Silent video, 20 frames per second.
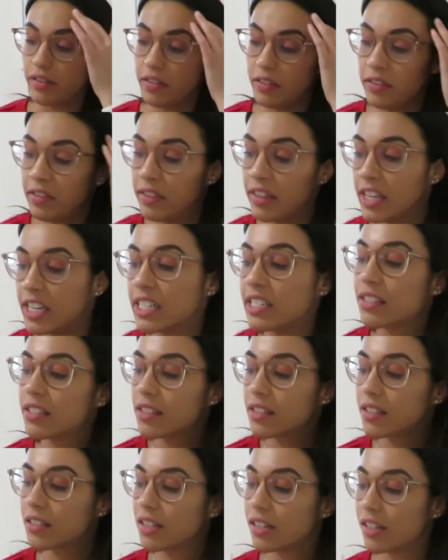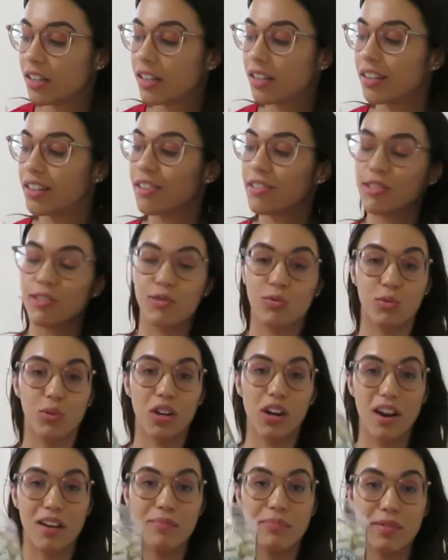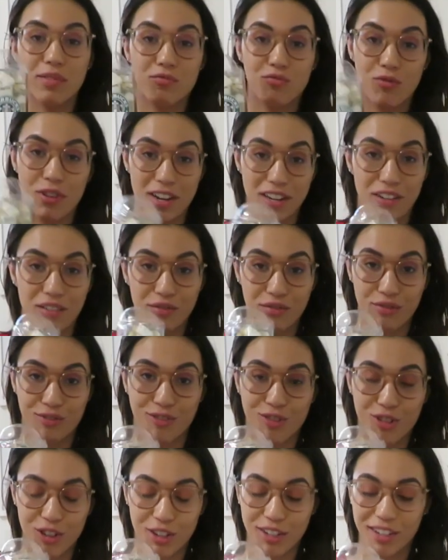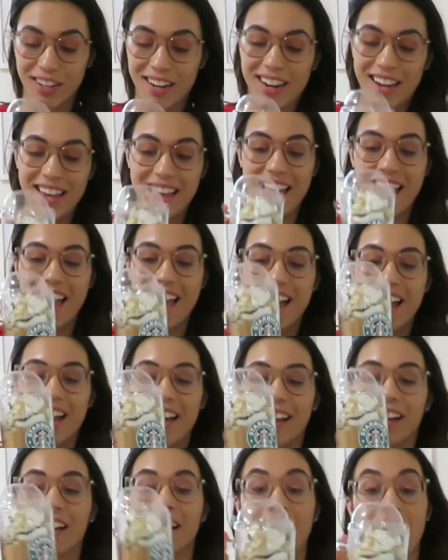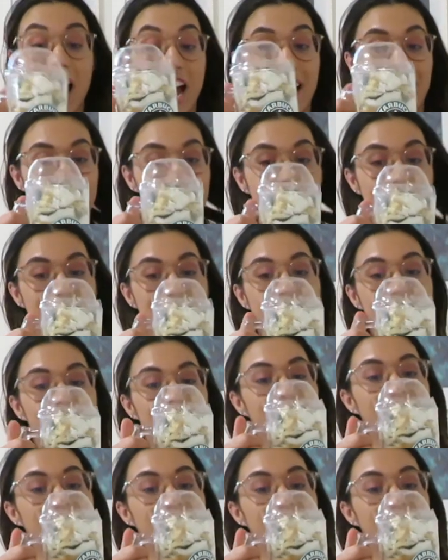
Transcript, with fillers: this is what I've been waiting for. Guys,